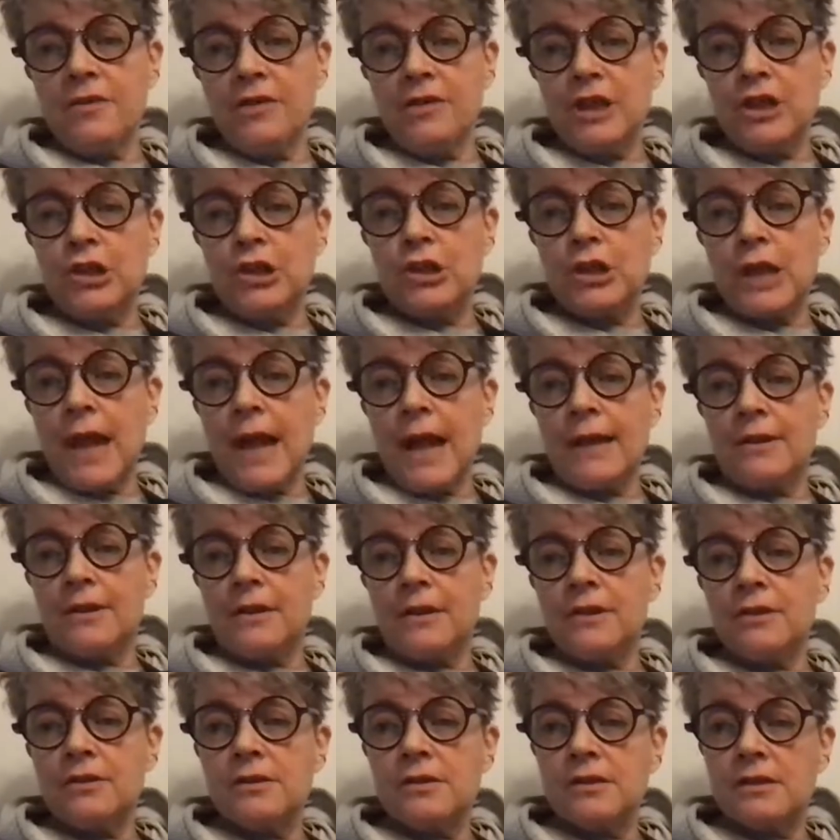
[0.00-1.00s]
the chat,
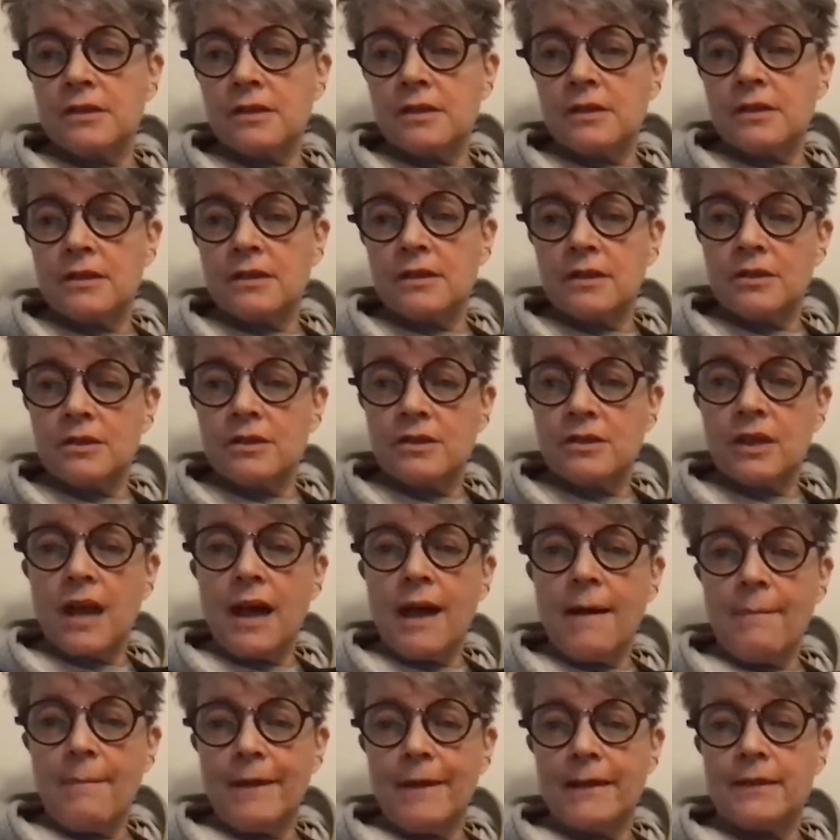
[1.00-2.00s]
there's a
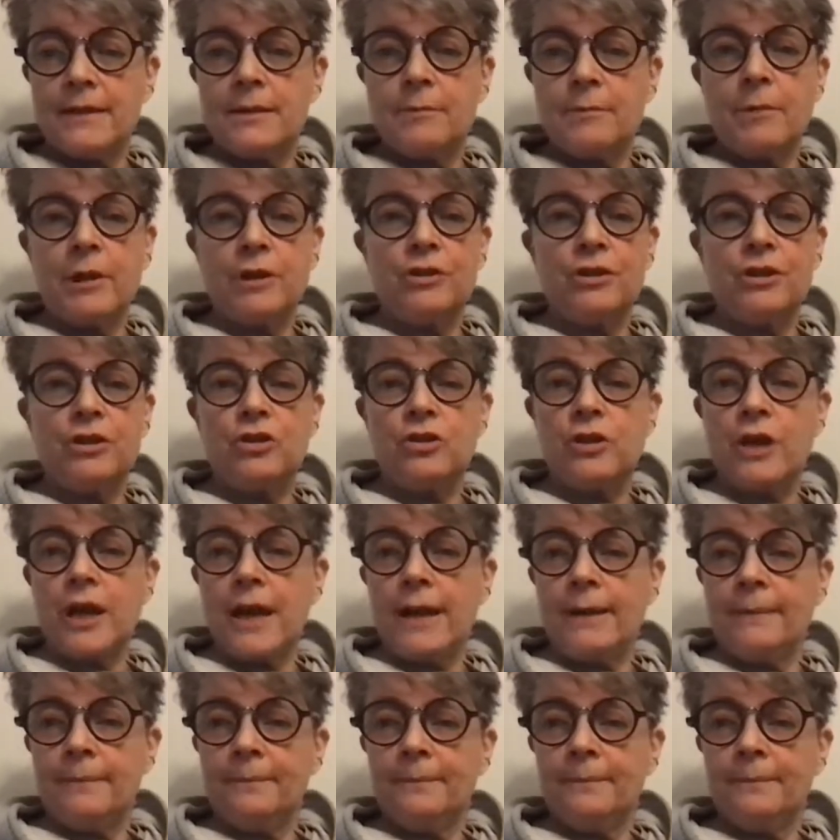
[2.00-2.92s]
comment about the train.